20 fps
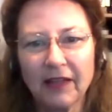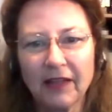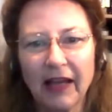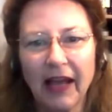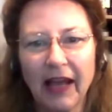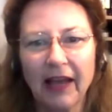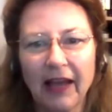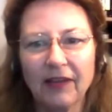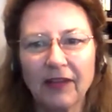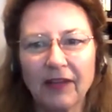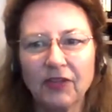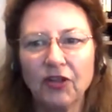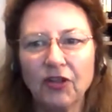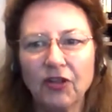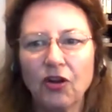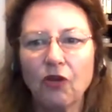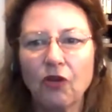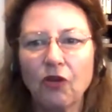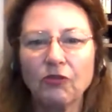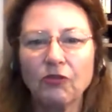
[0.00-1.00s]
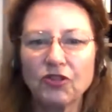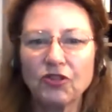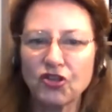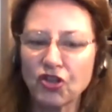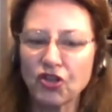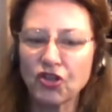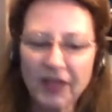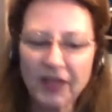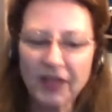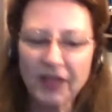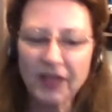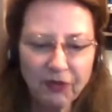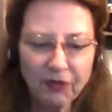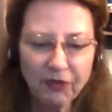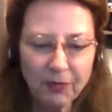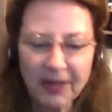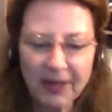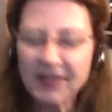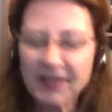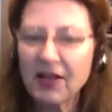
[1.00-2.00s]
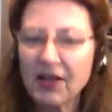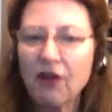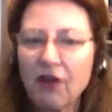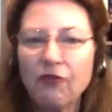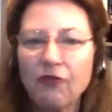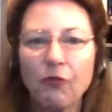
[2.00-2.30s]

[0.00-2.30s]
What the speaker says: And, it's just like for myself,